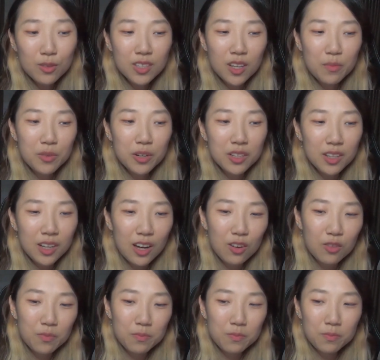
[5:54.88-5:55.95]
those separated
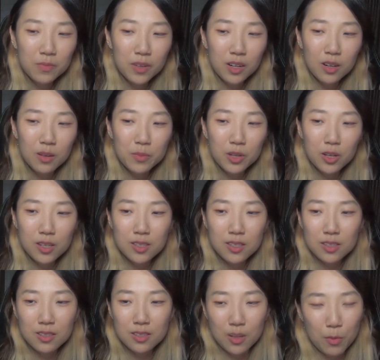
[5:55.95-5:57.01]
out
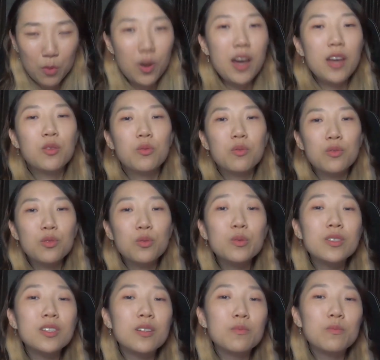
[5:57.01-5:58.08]
because number one, I don't
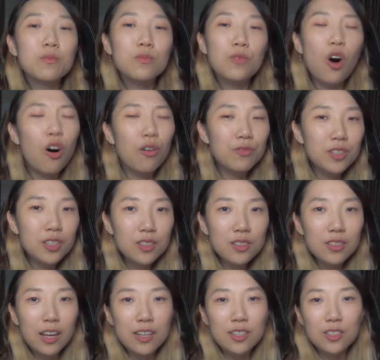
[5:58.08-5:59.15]
use them
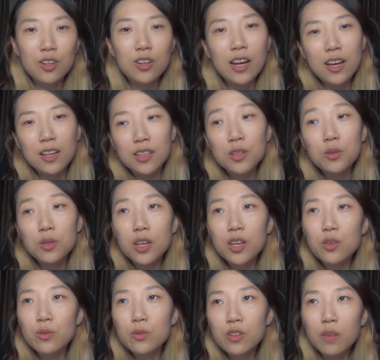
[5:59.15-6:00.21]
often, like it's not like a day-to-day
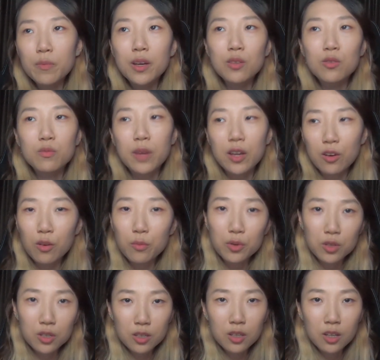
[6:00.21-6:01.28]
use compared to my
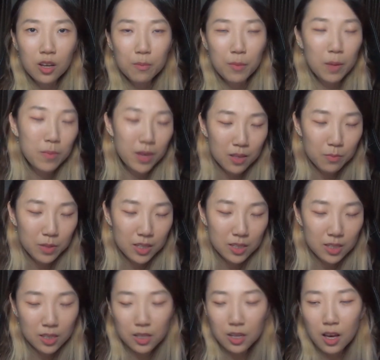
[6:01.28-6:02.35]
computer, my main
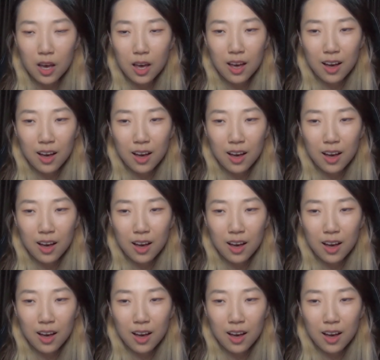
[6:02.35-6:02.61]
PC.